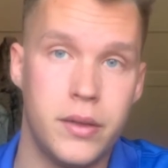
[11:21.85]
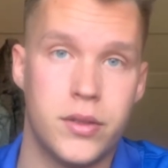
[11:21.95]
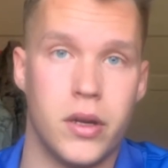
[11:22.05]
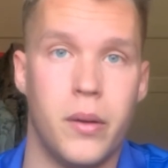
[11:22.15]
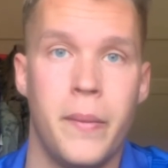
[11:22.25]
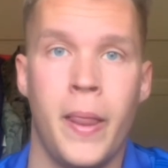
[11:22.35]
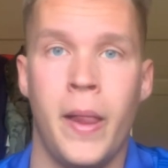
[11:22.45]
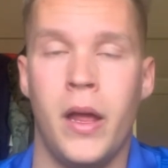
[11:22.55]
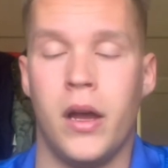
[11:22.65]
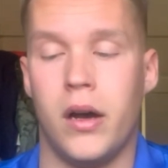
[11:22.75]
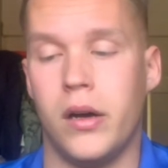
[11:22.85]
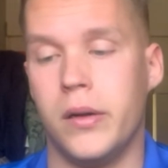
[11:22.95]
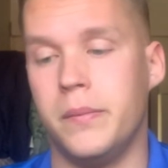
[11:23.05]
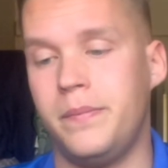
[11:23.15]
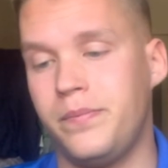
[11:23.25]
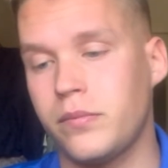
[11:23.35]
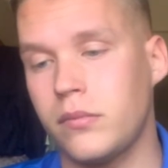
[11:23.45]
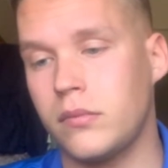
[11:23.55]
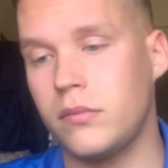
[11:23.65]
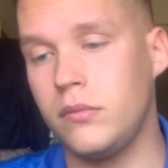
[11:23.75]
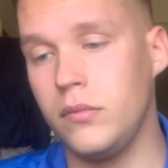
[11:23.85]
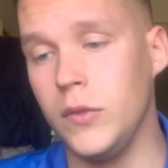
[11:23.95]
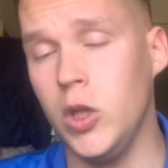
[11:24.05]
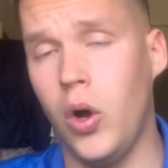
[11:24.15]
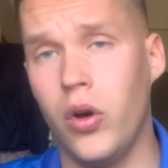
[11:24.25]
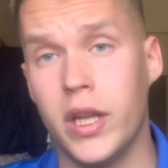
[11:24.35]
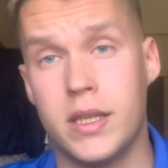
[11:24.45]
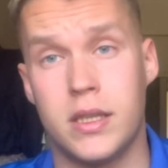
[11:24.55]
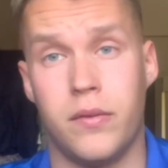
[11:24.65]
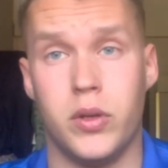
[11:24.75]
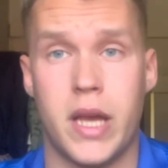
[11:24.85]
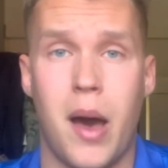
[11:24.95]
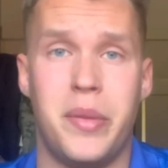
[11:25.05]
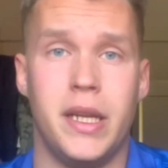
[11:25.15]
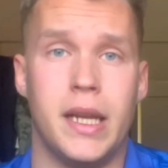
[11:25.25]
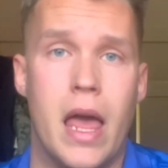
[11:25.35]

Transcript: So all that stuff was happening.